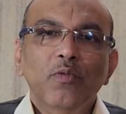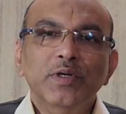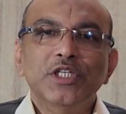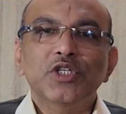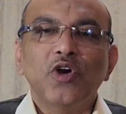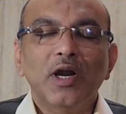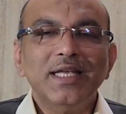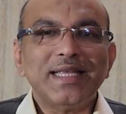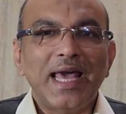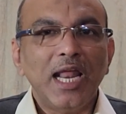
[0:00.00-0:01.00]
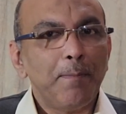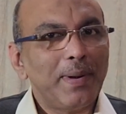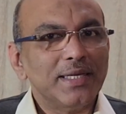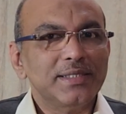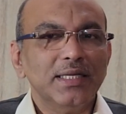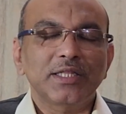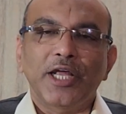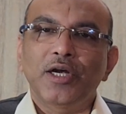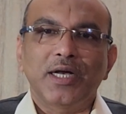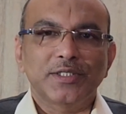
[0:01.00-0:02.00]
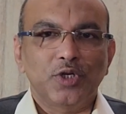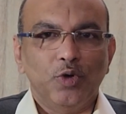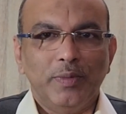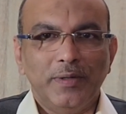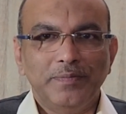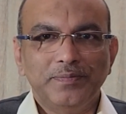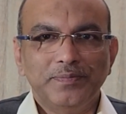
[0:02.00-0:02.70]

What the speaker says: which is called as anaplastic thyroid carcinoma.